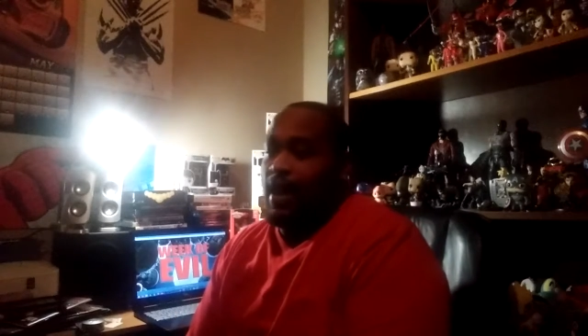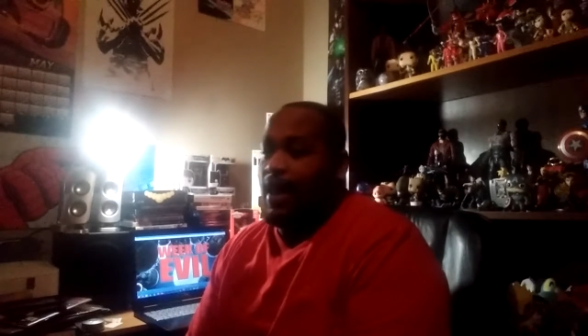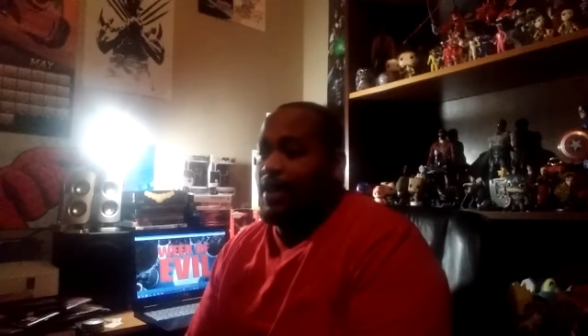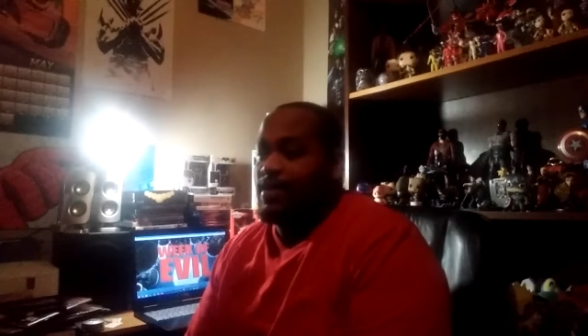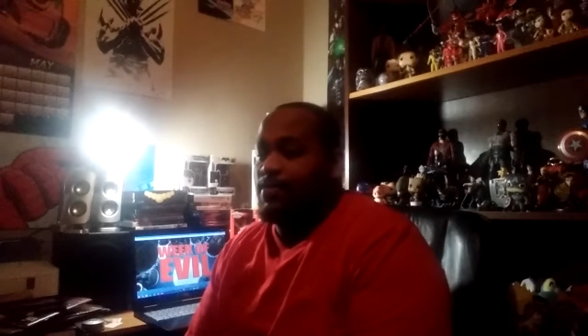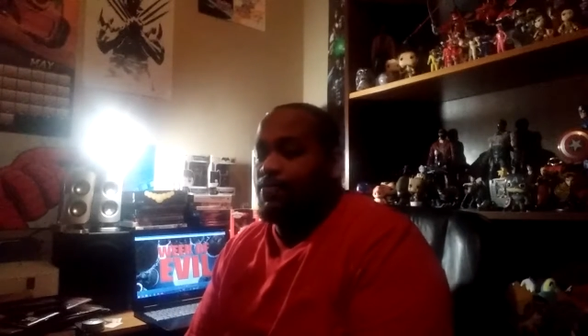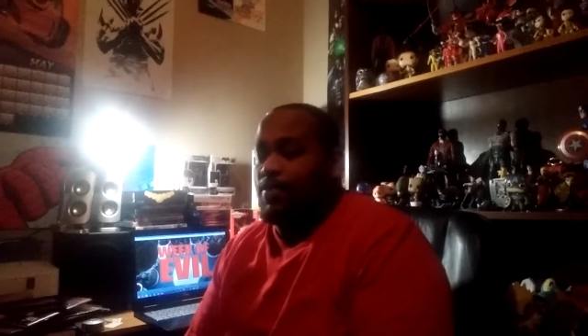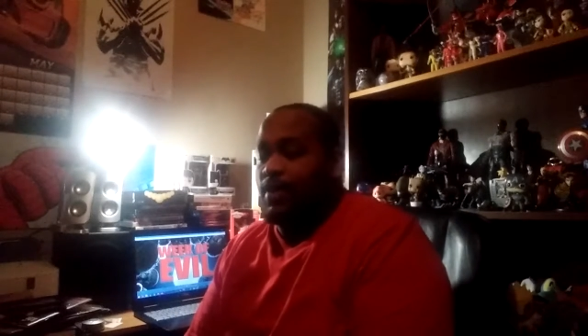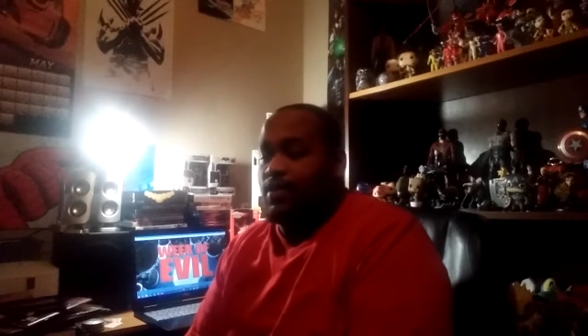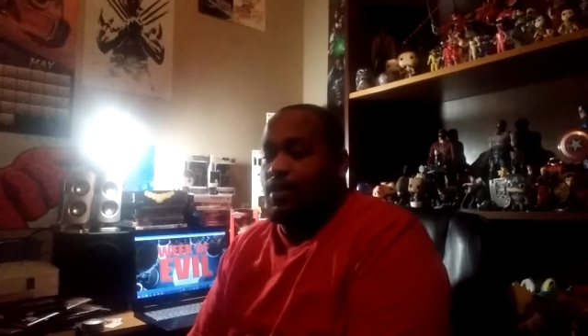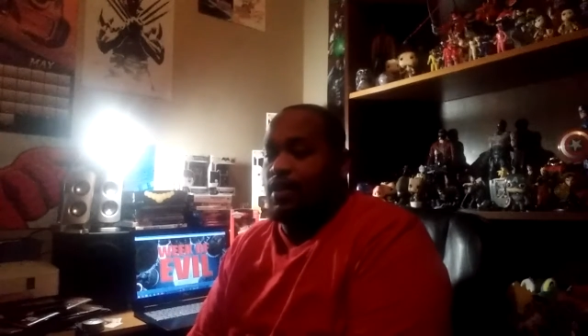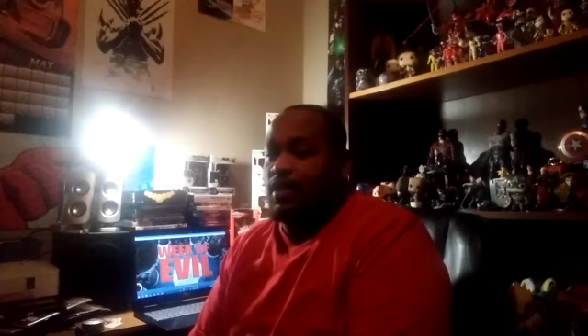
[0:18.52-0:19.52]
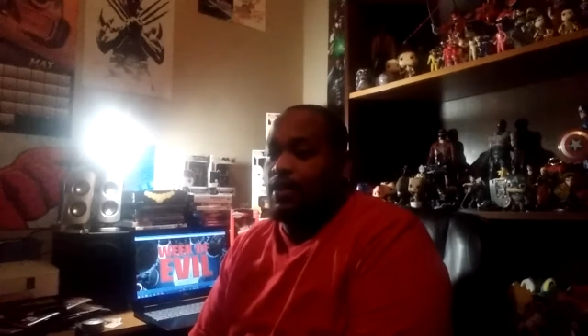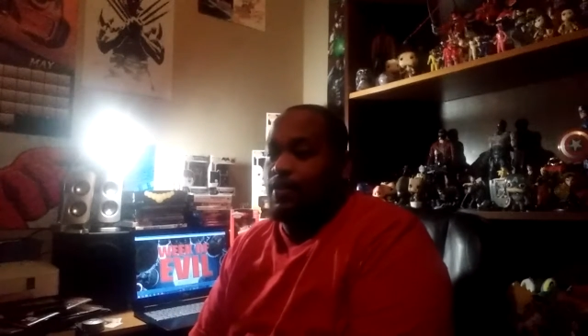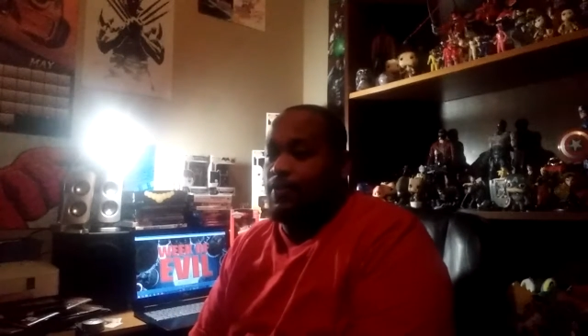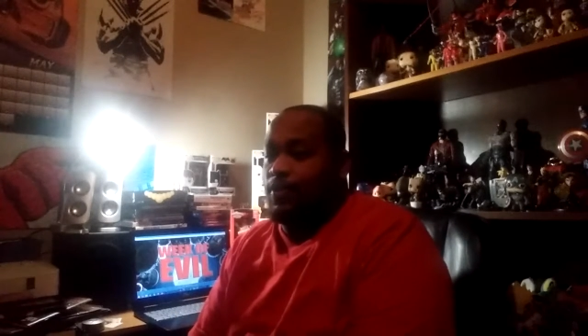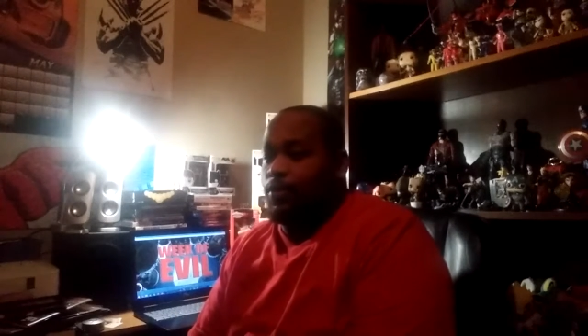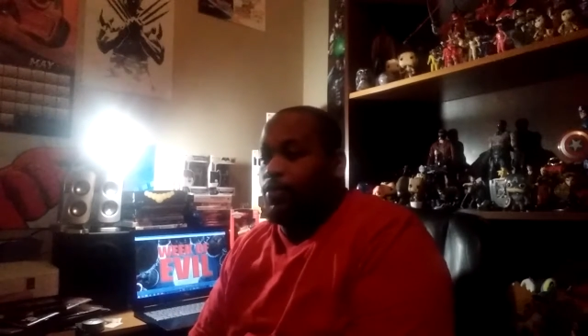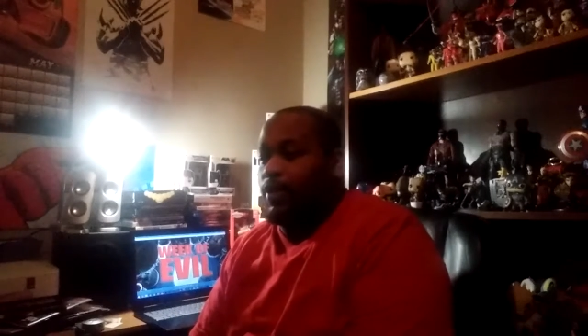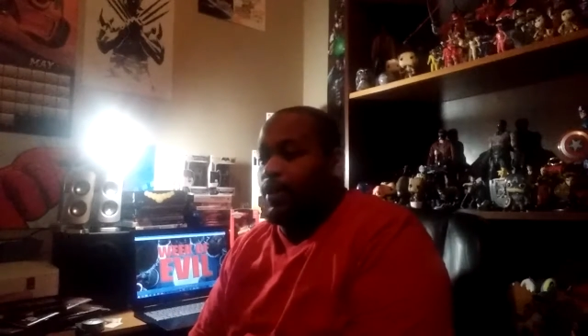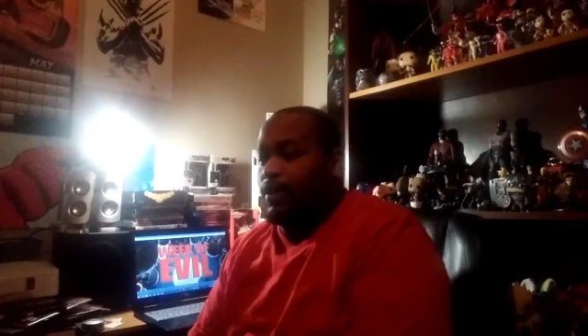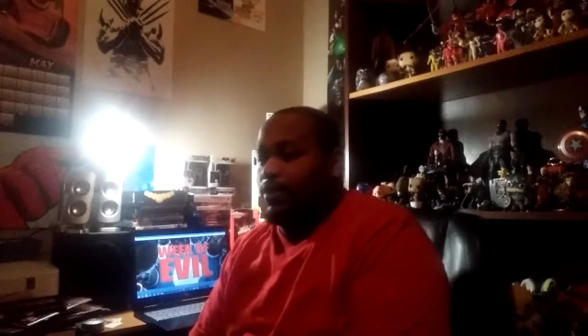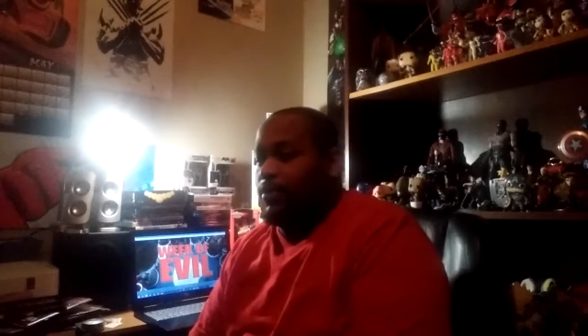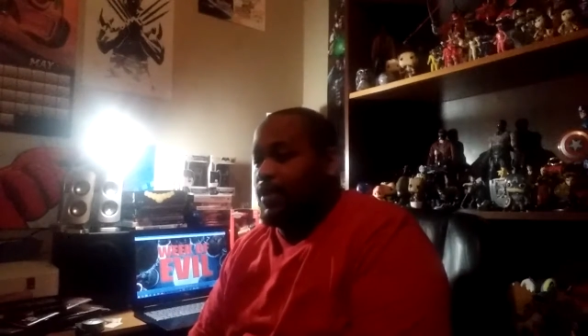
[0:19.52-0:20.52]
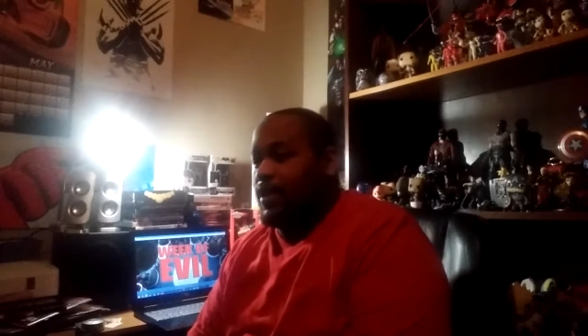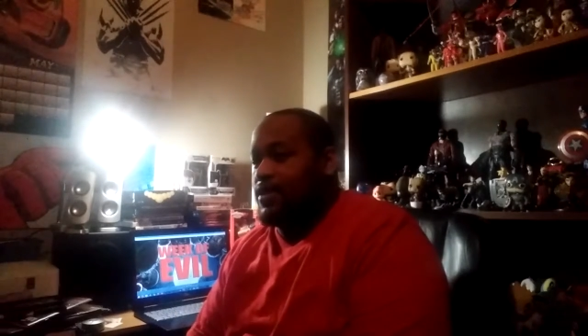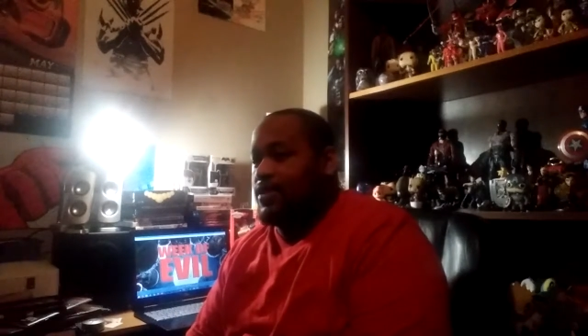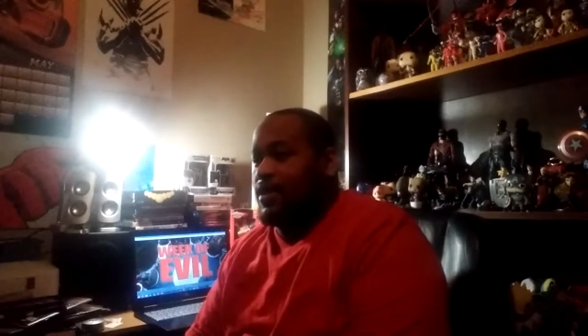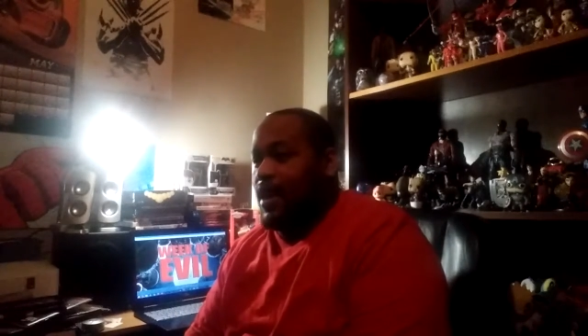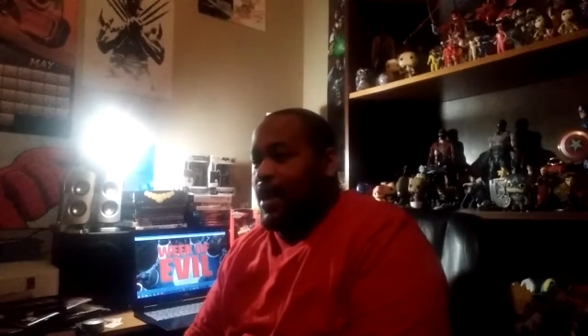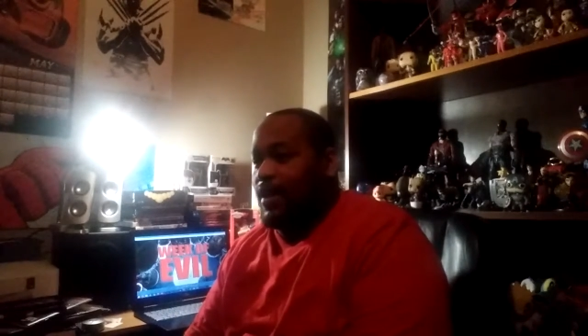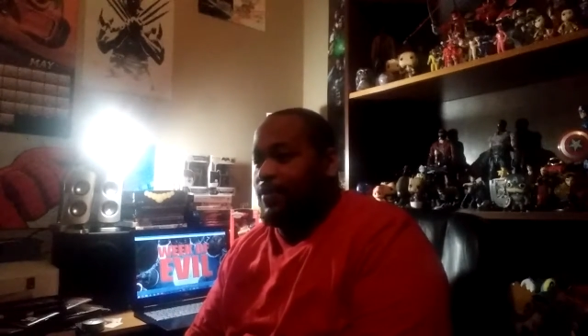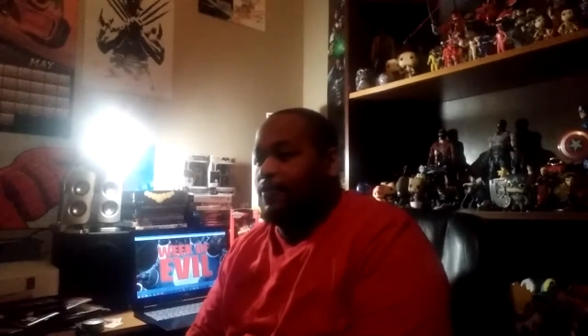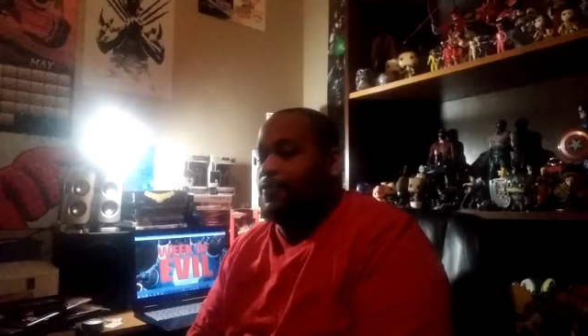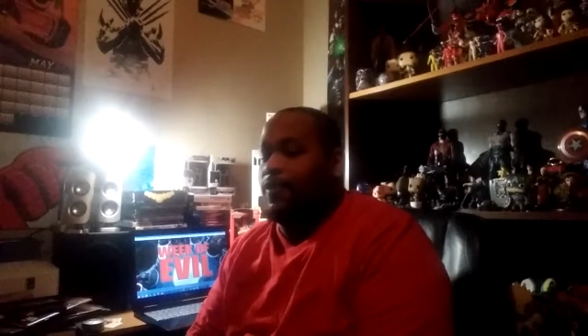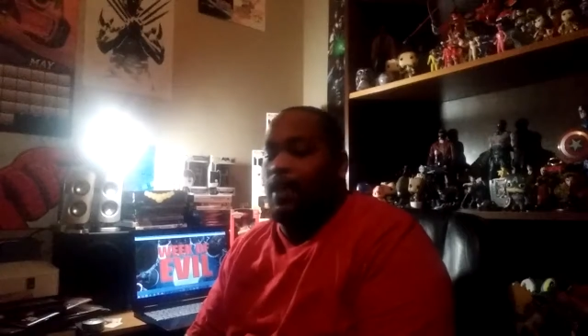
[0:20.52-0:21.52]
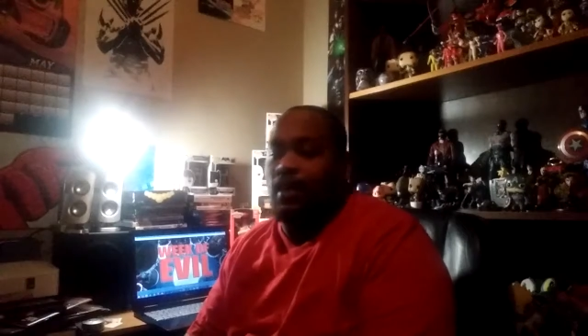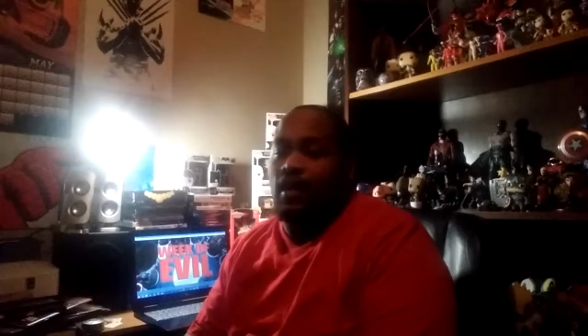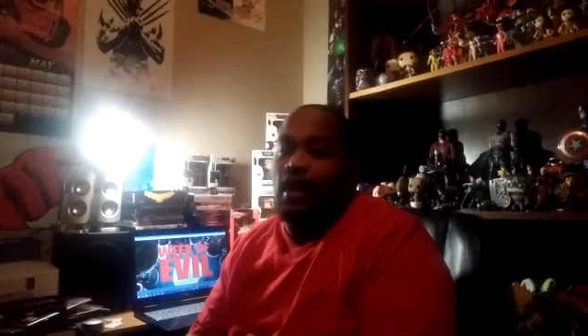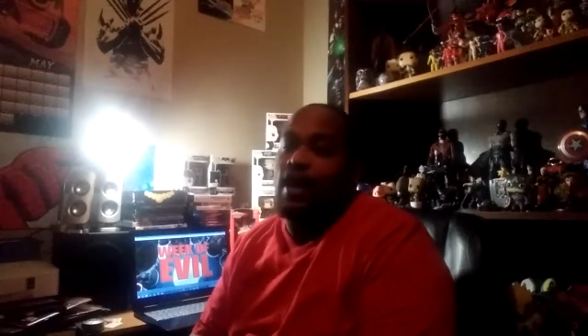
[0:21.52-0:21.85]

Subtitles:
hasn't been done in a full week because I failed at